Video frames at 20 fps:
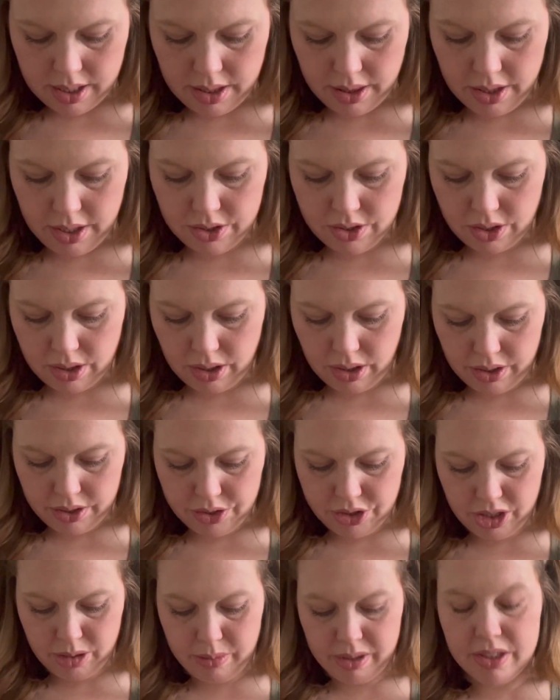These are all in
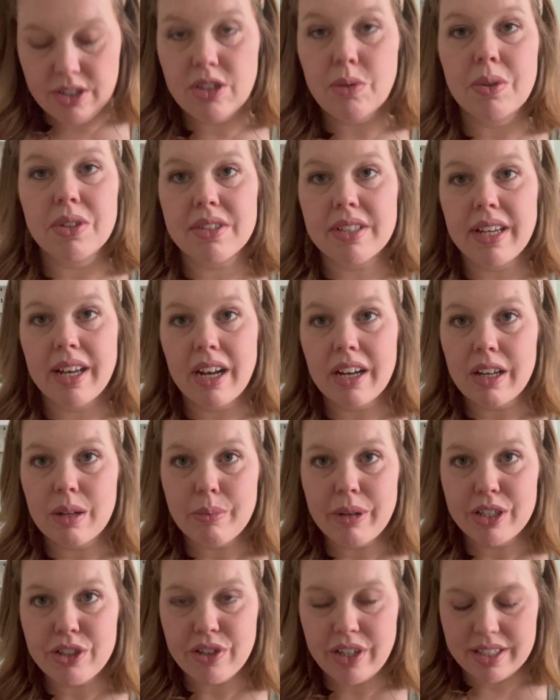German, so we'll see how good
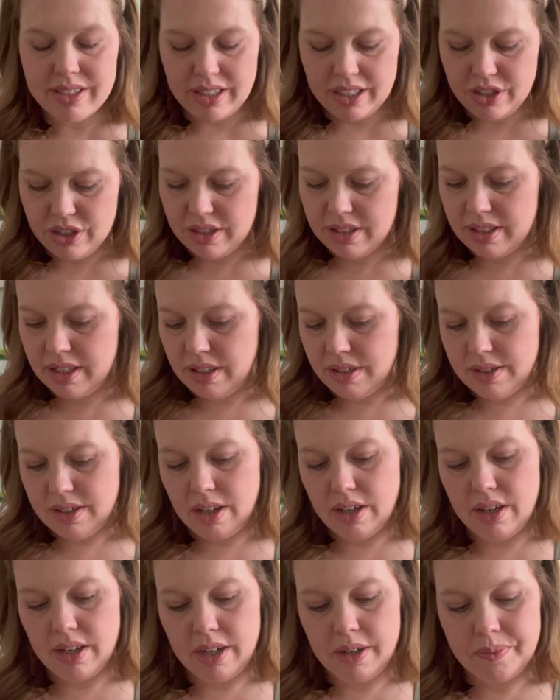my translation skills
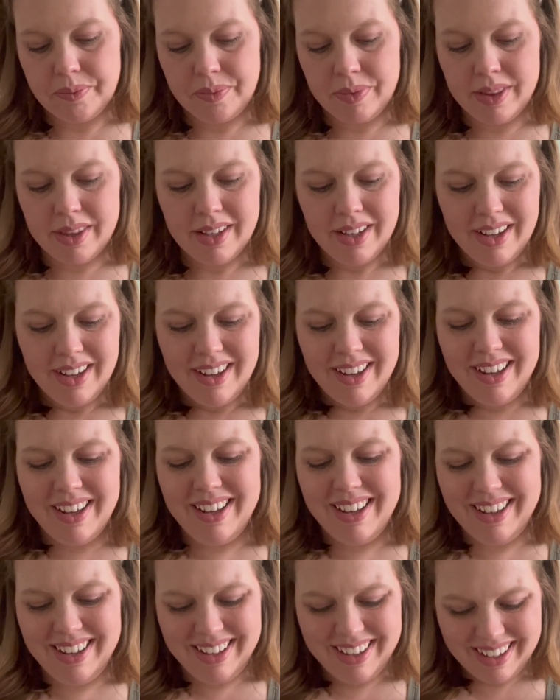are.
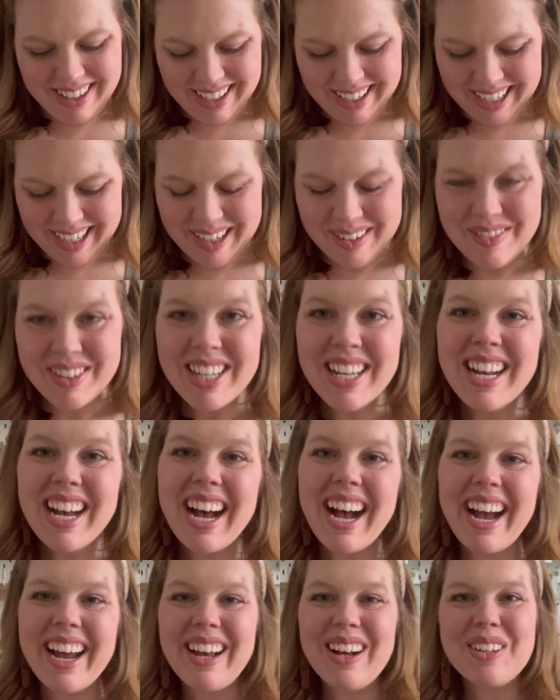I
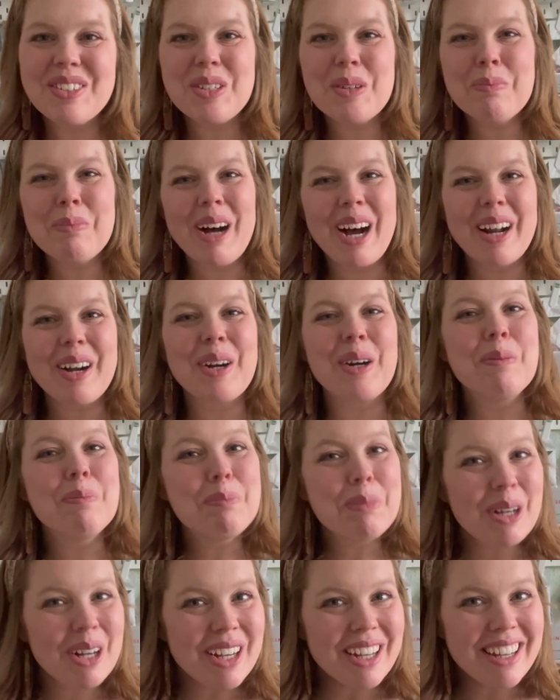also bought her
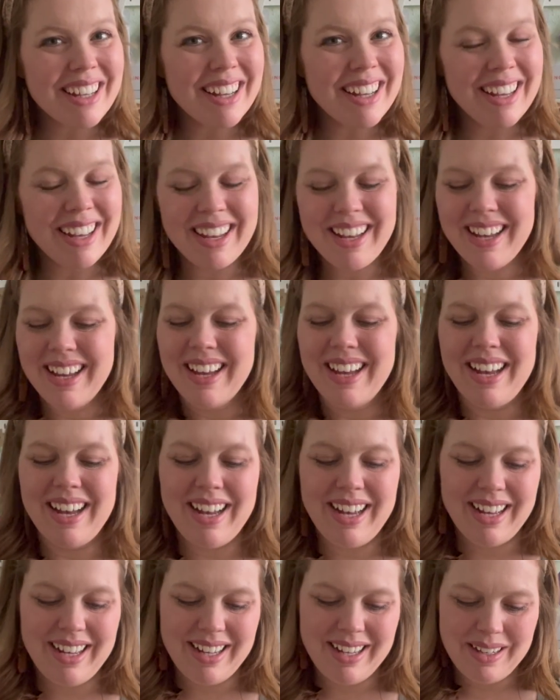book
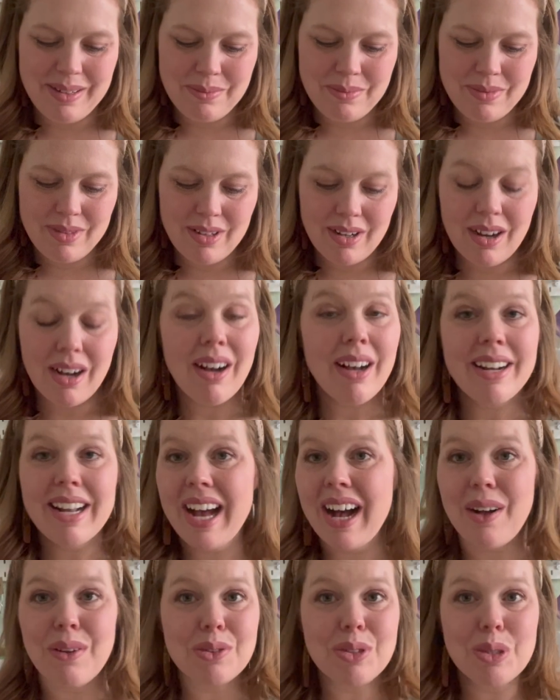on
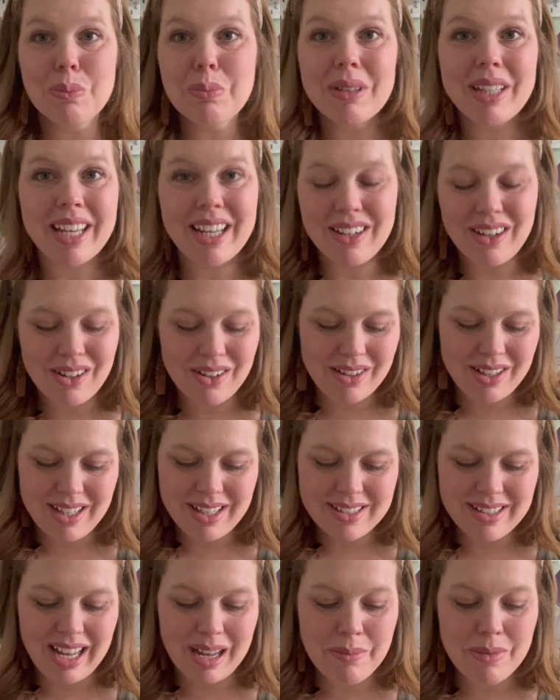how to plant all this.
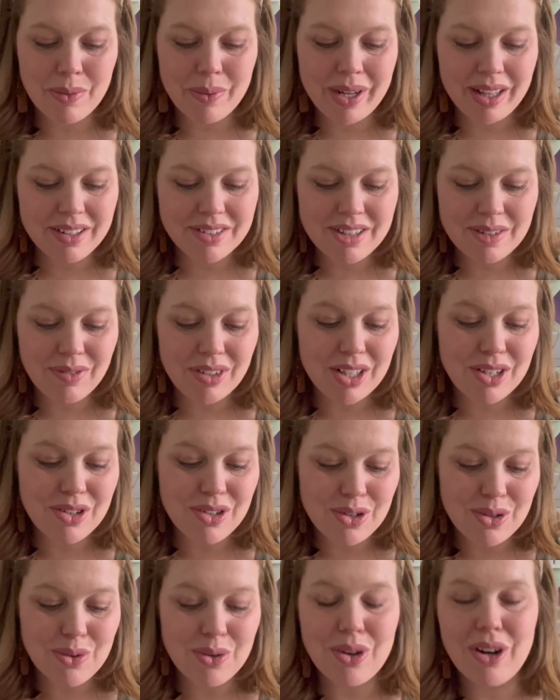I'm a relatively
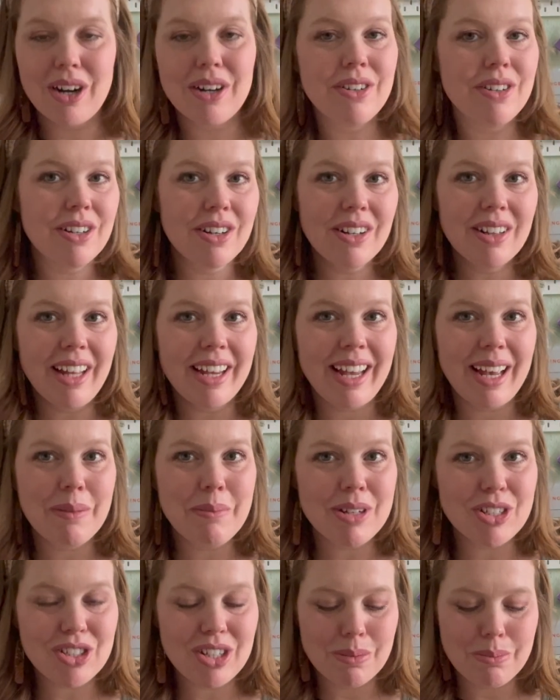new gardener. Like I
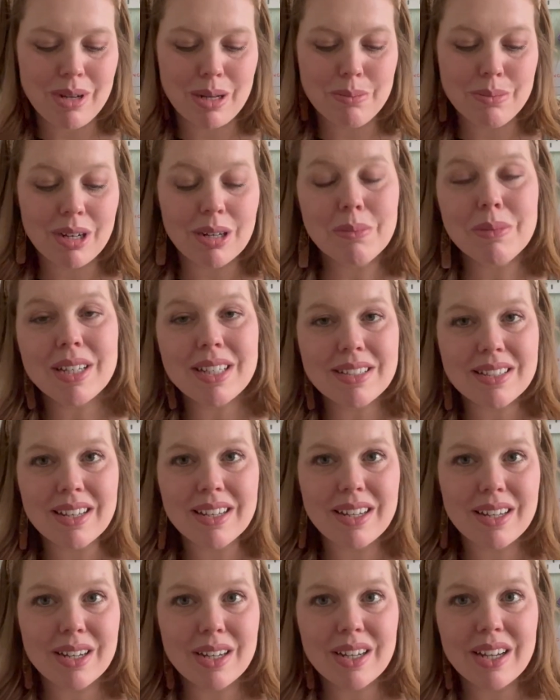mentioned, my mom is
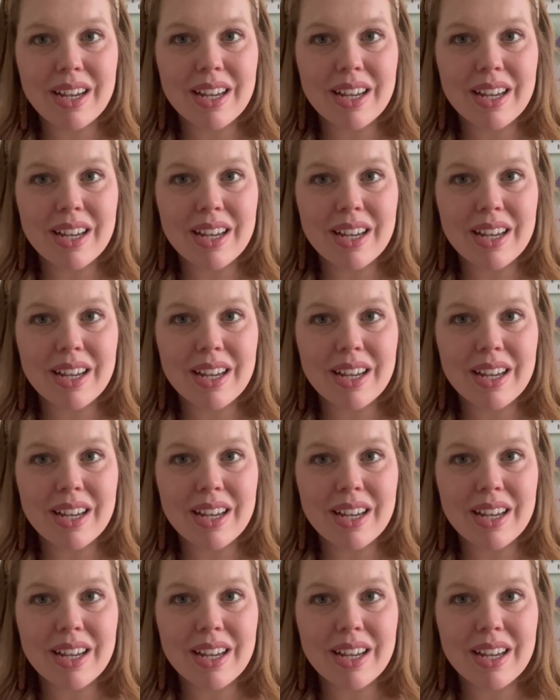a